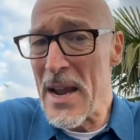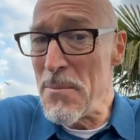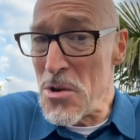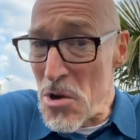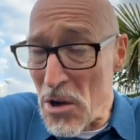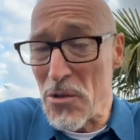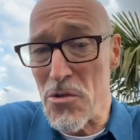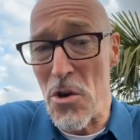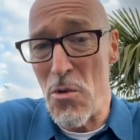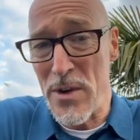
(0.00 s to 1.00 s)
I am
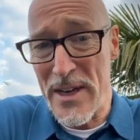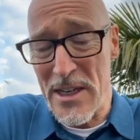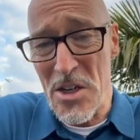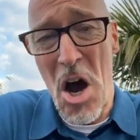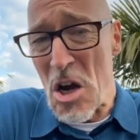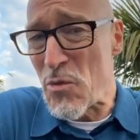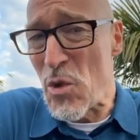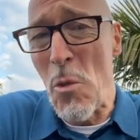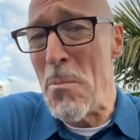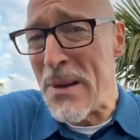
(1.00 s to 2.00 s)
not joking.
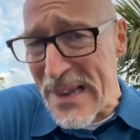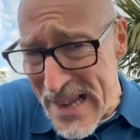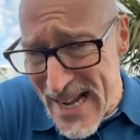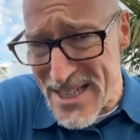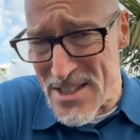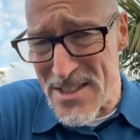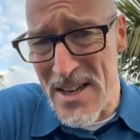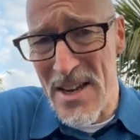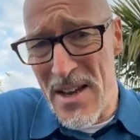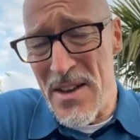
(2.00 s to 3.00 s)
God will
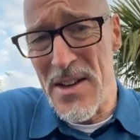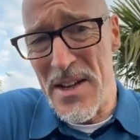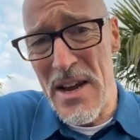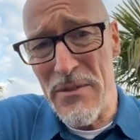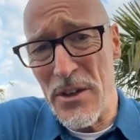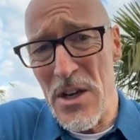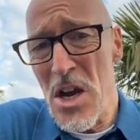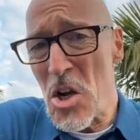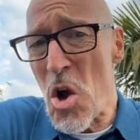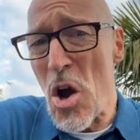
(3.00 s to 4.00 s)
bless the
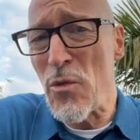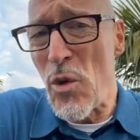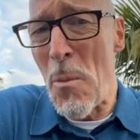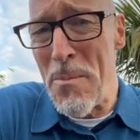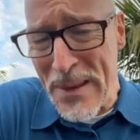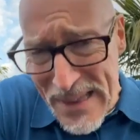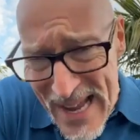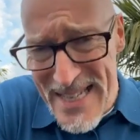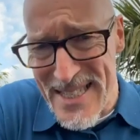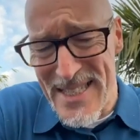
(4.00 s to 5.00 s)
giver. God will
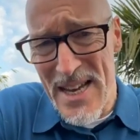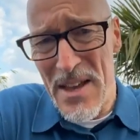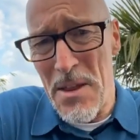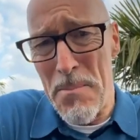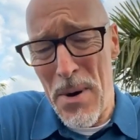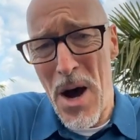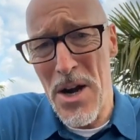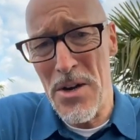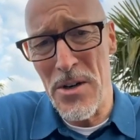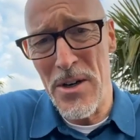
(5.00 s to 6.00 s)
bless the
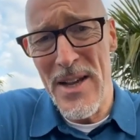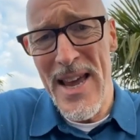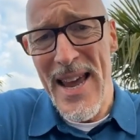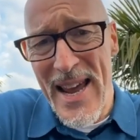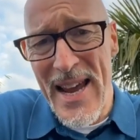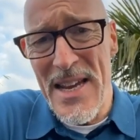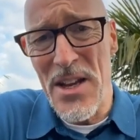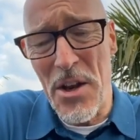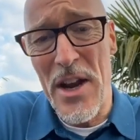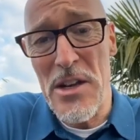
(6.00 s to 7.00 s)
partner
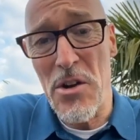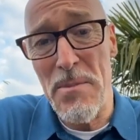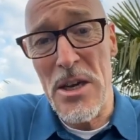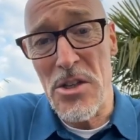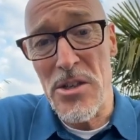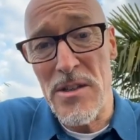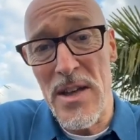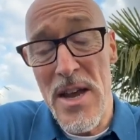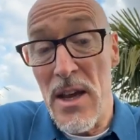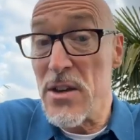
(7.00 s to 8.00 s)
in the Great
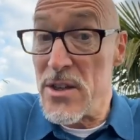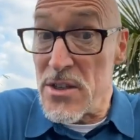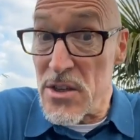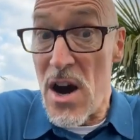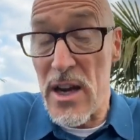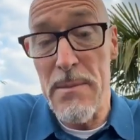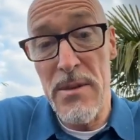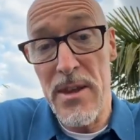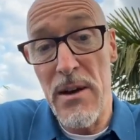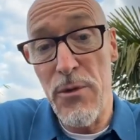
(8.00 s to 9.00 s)
Commission, because it's God
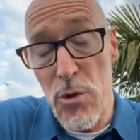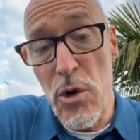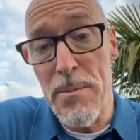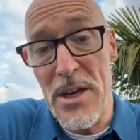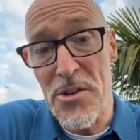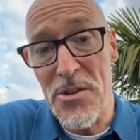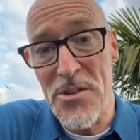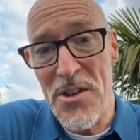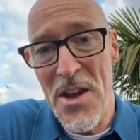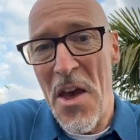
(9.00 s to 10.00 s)
Himself who
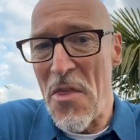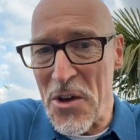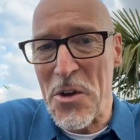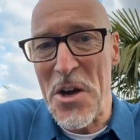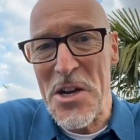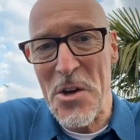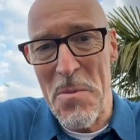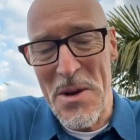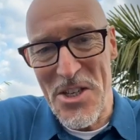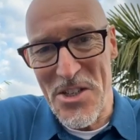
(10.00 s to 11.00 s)
commissioned the Great
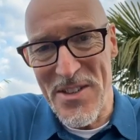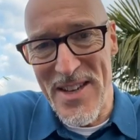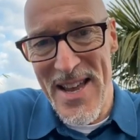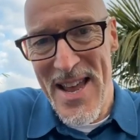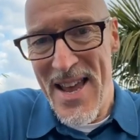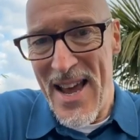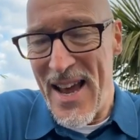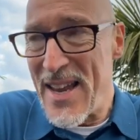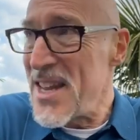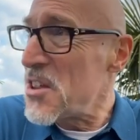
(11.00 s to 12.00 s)
Commission.
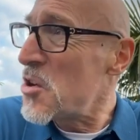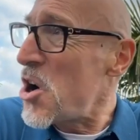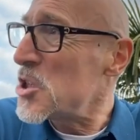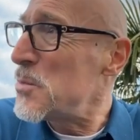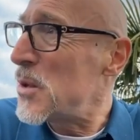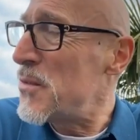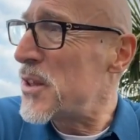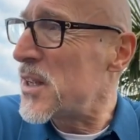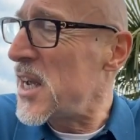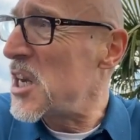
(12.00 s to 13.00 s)
And this gospel
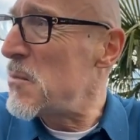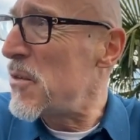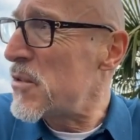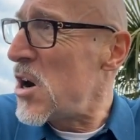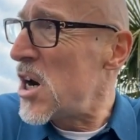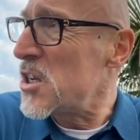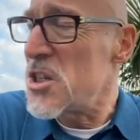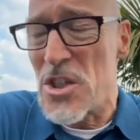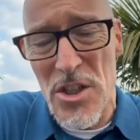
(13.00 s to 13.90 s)
of the kingdom of God